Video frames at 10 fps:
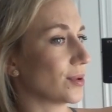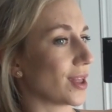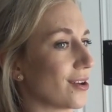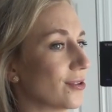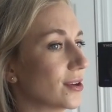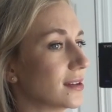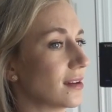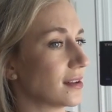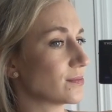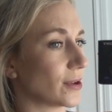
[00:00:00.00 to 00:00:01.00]
below,
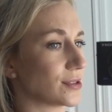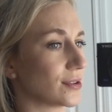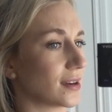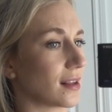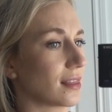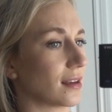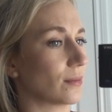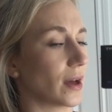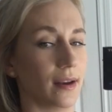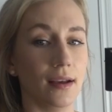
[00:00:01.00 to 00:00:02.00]
not sponsored or anything,
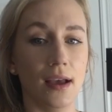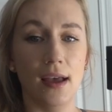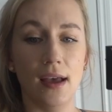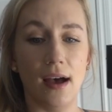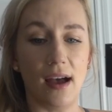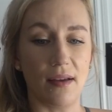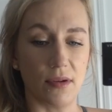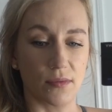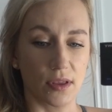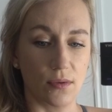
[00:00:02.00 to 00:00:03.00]
but I've
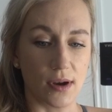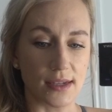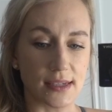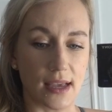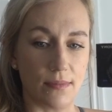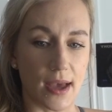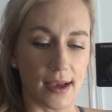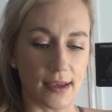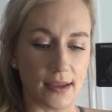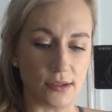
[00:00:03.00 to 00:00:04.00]
been really wanting to get
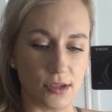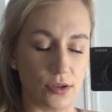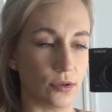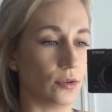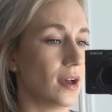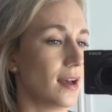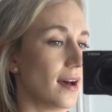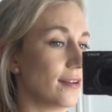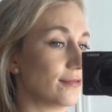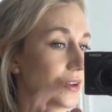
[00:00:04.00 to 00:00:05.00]
back into
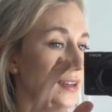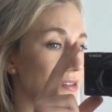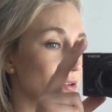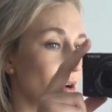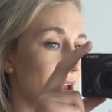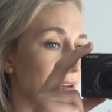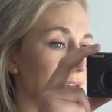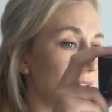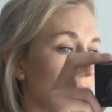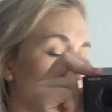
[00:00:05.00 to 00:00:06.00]
a fitness
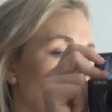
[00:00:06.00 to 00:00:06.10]
grind and I